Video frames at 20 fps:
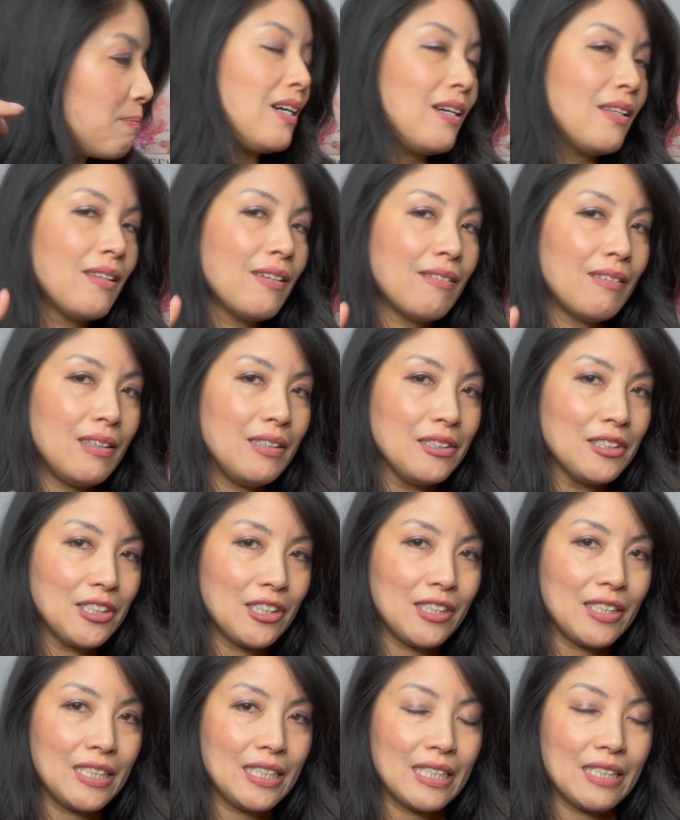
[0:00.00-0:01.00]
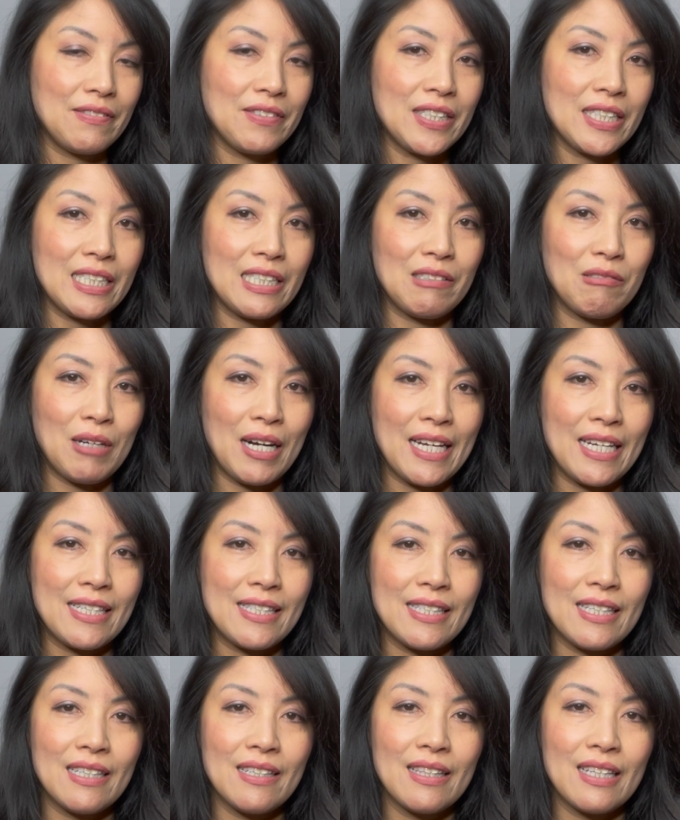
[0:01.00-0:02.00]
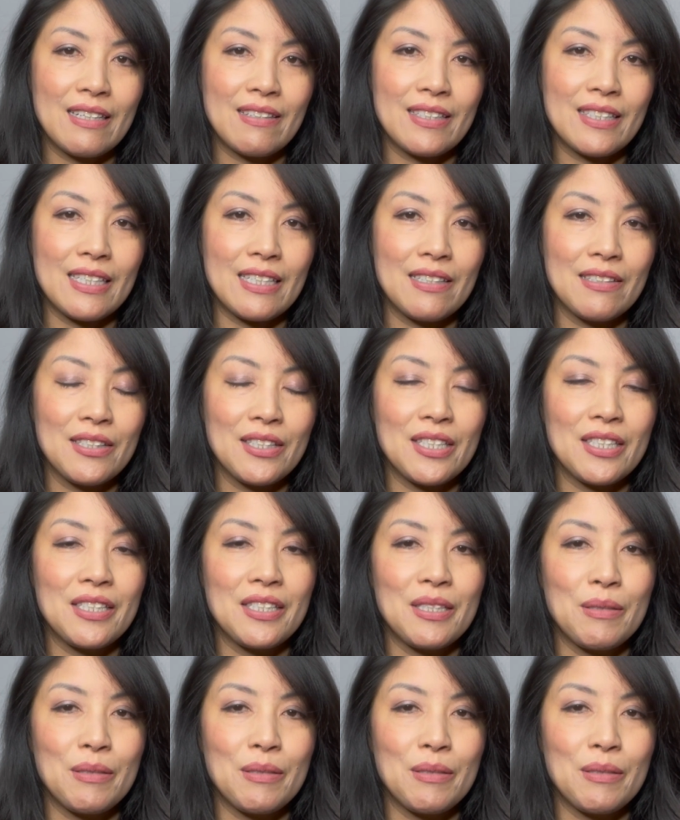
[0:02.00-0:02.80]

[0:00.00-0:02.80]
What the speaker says: Other alternatives to YSL, there's also the